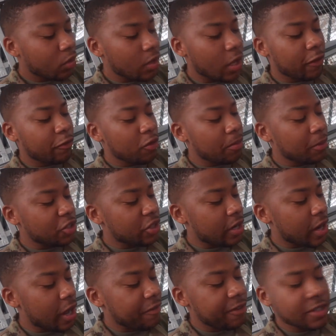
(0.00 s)
Got a formation
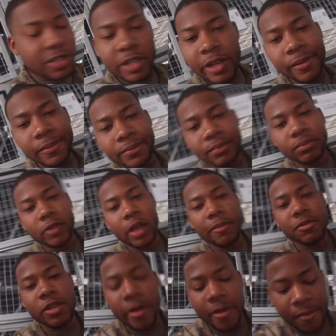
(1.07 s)
at 9:15. You know what
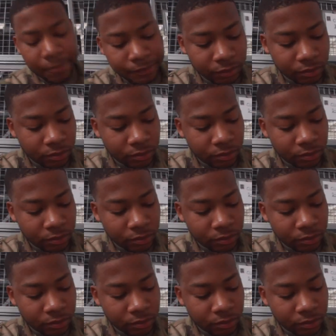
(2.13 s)
I'm saying?